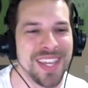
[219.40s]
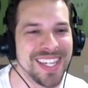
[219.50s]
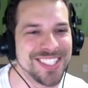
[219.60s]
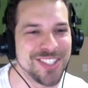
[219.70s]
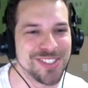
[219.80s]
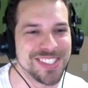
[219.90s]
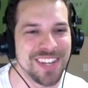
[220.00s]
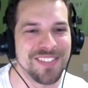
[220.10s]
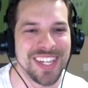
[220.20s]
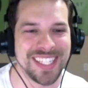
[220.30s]
jolt
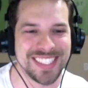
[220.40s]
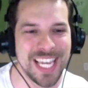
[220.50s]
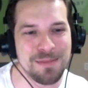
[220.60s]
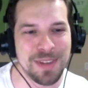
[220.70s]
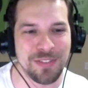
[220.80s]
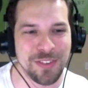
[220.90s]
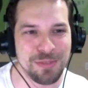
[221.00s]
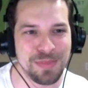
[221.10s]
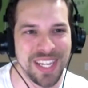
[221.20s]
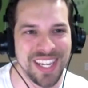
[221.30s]
of excitement for
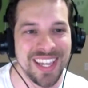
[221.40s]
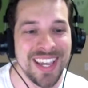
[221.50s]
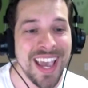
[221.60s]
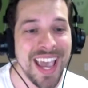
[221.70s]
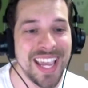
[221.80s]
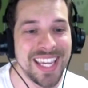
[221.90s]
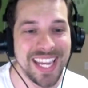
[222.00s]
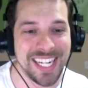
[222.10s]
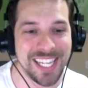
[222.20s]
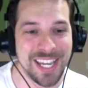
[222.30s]
me. And
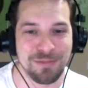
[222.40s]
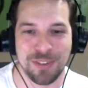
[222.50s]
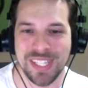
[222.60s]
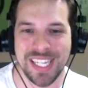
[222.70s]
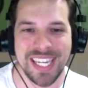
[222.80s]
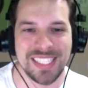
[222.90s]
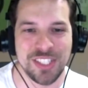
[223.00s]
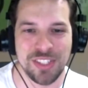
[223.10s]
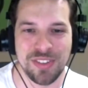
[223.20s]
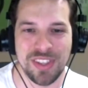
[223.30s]
Katie, I'm really
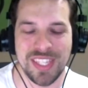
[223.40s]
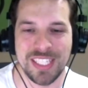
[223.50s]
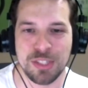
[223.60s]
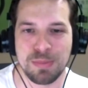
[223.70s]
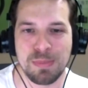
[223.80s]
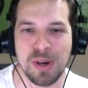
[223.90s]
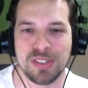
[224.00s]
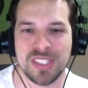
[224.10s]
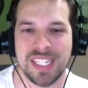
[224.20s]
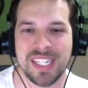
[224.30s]
into the things you've been
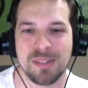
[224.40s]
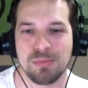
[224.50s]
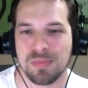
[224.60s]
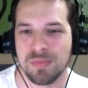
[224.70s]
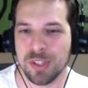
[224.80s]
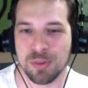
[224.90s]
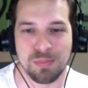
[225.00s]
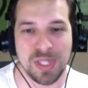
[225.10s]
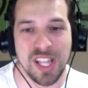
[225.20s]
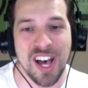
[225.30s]
posting, your
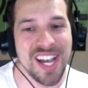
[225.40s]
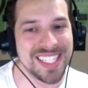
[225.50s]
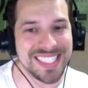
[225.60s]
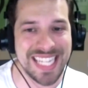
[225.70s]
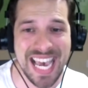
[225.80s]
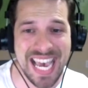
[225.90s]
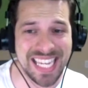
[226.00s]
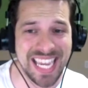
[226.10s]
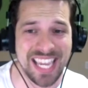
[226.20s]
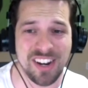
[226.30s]
blog
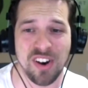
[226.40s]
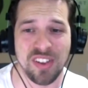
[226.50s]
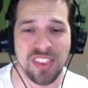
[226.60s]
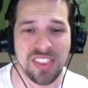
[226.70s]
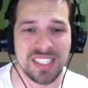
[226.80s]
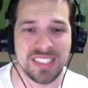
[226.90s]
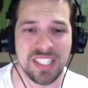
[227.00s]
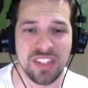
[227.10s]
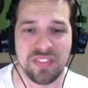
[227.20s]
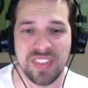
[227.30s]
deck, and all the things
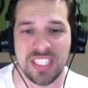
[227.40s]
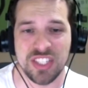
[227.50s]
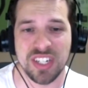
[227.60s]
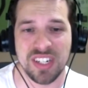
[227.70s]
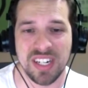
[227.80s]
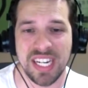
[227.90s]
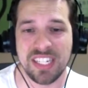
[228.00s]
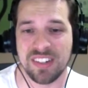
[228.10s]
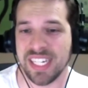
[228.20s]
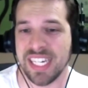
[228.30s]
that you feature
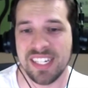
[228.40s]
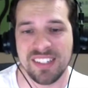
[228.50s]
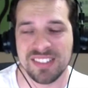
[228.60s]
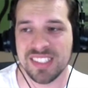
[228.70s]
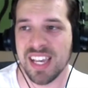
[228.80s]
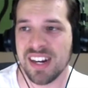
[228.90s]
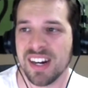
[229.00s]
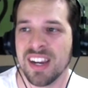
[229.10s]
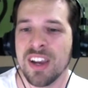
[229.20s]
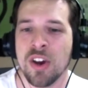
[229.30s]
in your
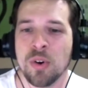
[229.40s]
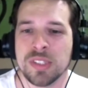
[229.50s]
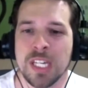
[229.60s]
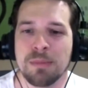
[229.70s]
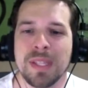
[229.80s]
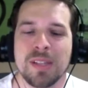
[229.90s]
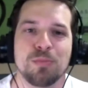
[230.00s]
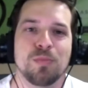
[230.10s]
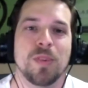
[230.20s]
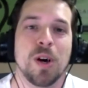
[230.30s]
e-newsletter. Tell me
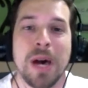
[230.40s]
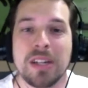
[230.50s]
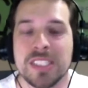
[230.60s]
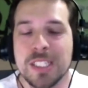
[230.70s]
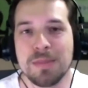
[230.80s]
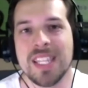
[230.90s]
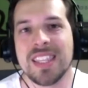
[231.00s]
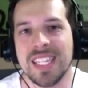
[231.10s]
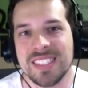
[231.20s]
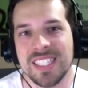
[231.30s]
about some of the
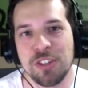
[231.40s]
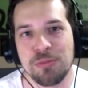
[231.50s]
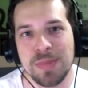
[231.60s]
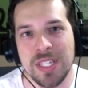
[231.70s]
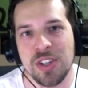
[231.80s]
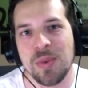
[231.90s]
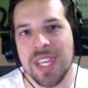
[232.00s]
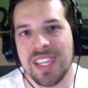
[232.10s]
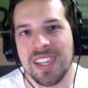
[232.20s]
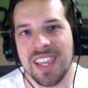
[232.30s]
things that you've been
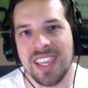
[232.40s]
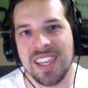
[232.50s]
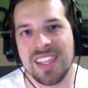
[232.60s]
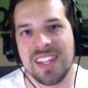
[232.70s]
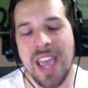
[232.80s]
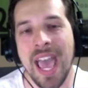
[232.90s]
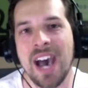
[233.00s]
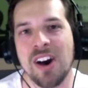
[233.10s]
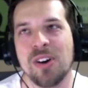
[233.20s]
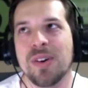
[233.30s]
doing and
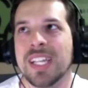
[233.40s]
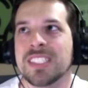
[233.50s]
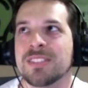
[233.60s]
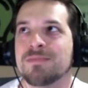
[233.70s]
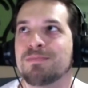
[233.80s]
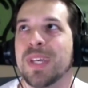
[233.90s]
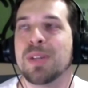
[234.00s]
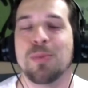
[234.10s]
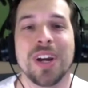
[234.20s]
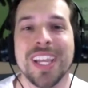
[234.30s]
how it's
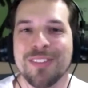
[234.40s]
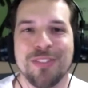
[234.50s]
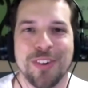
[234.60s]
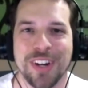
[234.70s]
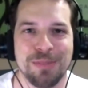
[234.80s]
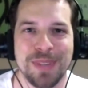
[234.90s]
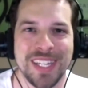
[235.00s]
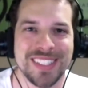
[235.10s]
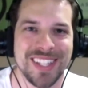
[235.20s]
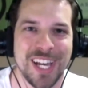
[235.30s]
been working for you,
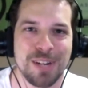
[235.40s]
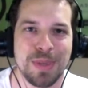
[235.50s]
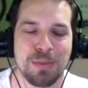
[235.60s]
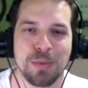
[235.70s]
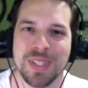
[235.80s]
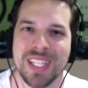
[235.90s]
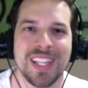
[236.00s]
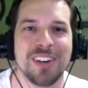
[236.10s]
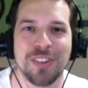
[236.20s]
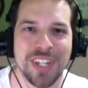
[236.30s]
because a lot of people really
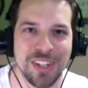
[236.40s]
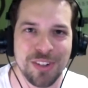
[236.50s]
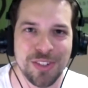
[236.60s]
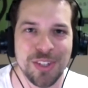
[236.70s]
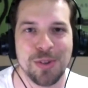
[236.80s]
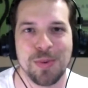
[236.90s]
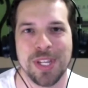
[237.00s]
love what you do and what